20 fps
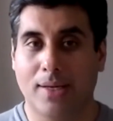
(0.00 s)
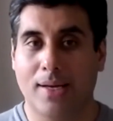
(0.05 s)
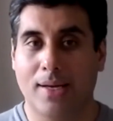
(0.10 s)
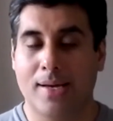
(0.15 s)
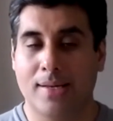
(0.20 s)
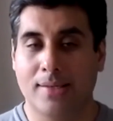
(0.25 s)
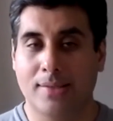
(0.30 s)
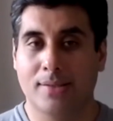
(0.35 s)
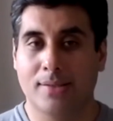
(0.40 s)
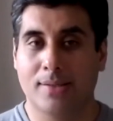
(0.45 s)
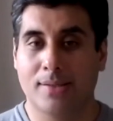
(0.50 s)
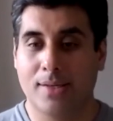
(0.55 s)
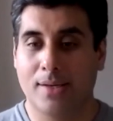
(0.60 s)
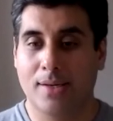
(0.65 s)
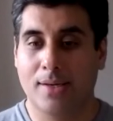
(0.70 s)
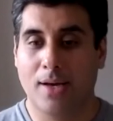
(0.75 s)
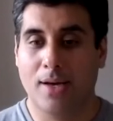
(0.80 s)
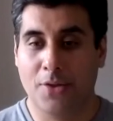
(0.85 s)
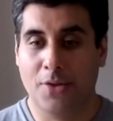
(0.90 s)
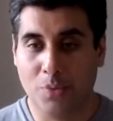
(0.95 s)
And
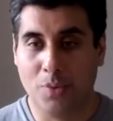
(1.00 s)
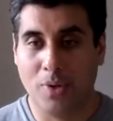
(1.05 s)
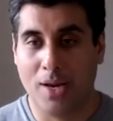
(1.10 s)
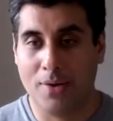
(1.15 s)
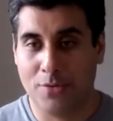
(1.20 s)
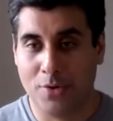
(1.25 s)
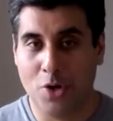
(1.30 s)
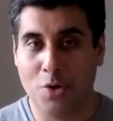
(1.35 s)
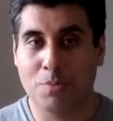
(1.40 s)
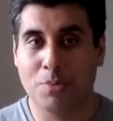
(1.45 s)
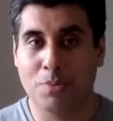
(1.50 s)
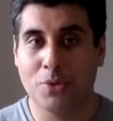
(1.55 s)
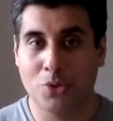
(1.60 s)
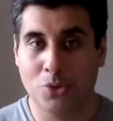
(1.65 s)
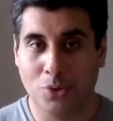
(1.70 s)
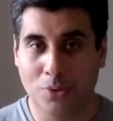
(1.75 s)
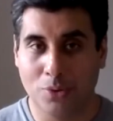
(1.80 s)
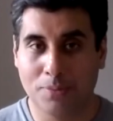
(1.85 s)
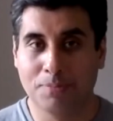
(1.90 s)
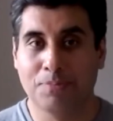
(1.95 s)
I think we'll have an open
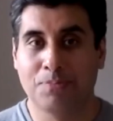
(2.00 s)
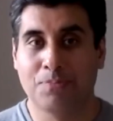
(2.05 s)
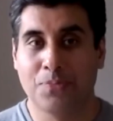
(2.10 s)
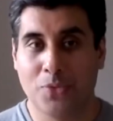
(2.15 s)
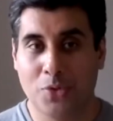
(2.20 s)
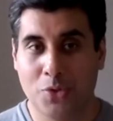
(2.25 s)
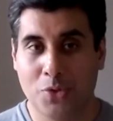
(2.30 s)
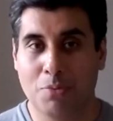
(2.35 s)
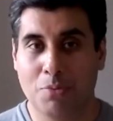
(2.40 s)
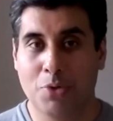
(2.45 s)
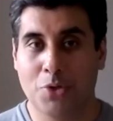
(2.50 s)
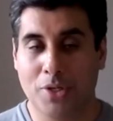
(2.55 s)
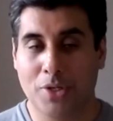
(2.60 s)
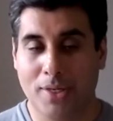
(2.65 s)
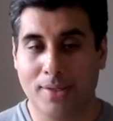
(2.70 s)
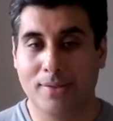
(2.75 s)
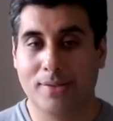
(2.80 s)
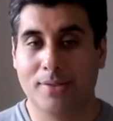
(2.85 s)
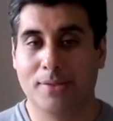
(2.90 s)
door to push against.